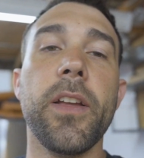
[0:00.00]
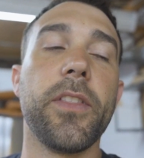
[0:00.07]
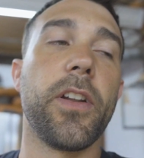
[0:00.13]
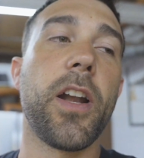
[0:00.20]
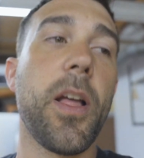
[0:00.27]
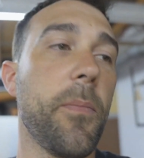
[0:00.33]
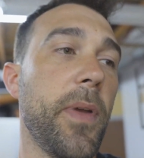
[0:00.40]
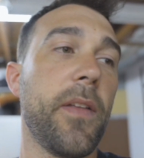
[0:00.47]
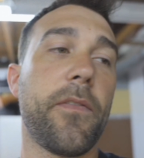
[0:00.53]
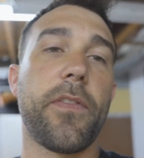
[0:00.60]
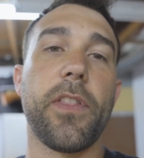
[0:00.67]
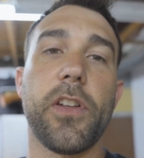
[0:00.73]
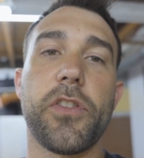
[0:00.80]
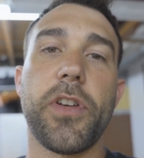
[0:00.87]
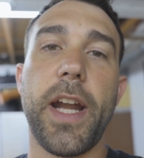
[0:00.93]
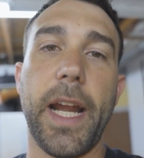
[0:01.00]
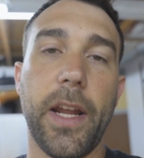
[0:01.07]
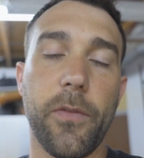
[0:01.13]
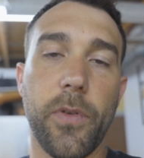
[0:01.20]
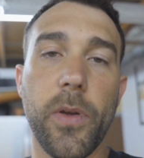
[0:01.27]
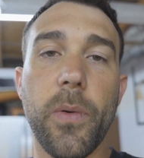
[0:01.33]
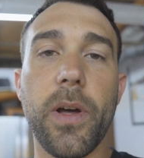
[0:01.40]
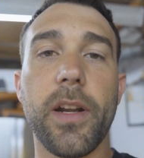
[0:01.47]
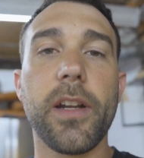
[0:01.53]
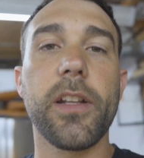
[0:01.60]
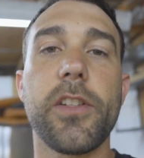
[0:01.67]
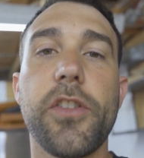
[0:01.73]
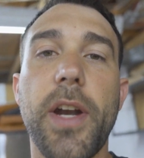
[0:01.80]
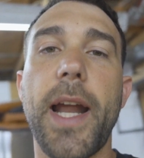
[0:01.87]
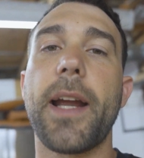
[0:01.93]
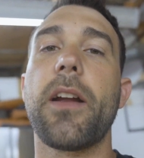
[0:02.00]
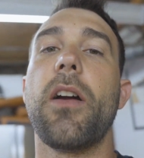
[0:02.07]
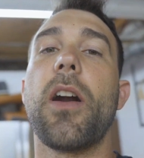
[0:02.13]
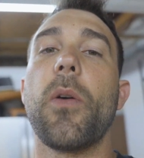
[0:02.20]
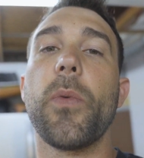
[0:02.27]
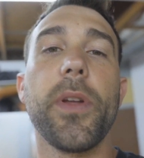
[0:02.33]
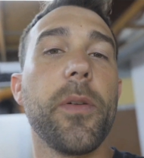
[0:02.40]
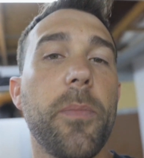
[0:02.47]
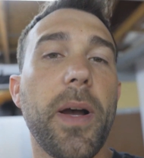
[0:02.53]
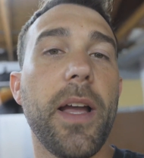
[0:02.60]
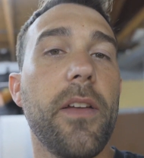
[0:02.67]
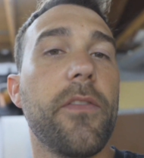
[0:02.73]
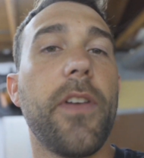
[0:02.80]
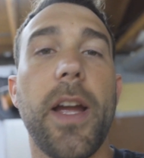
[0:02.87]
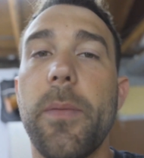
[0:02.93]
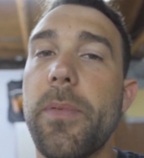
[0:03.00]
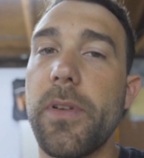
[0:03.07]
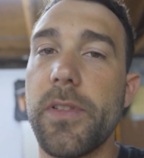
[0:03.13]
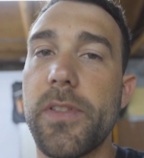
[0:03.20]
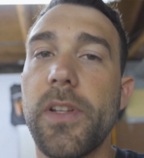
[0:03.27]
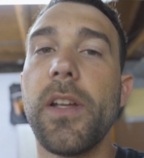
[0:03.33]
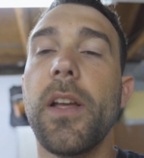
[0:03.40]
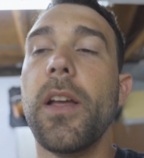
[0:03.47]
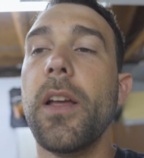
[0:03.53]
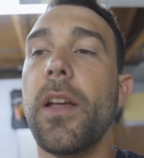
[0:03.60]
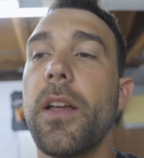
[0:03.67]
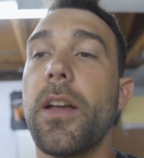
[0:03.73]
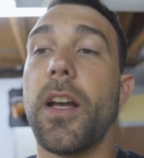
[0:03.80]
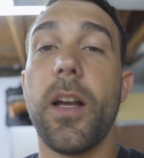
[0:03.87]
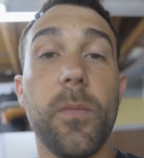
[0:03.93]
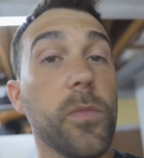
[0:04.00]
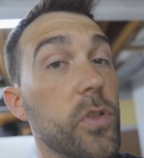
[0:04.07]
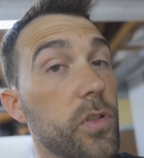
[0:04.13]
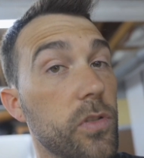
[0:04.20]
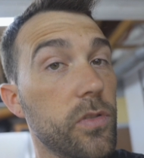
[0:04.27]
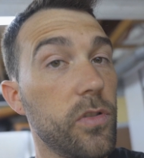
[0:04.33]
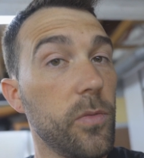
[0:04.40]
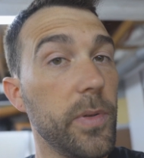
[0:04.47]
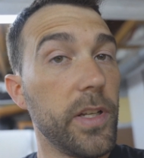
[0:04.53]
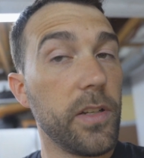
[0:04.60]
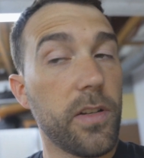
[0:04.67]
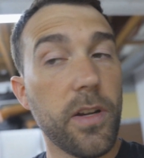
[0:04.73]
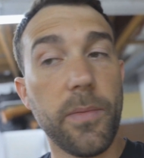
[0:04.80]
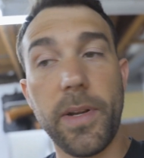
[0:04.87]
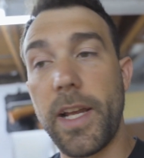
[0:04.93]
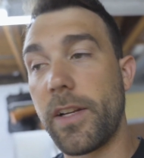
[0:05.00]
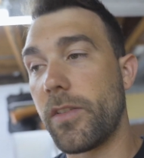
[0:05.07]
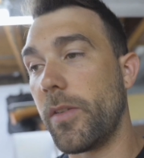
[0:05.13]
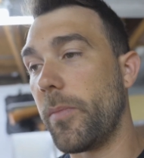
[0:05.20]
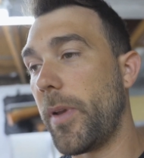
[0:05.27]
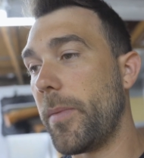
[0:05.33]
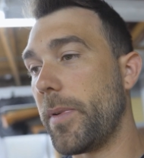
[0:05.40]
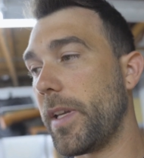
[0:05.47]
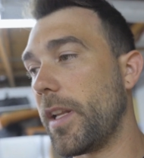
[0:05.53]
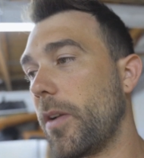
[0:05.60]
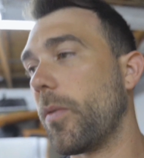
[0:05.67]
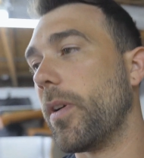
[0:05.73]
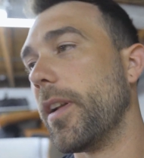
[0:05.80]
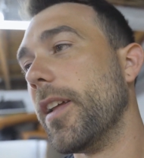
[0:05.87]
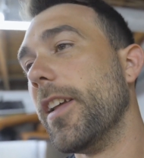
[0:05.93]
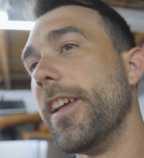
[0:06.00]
They're not meant for the track. If we wanted a track car, we would buy Vipers. Um, to be determined, actually, maybe getting one.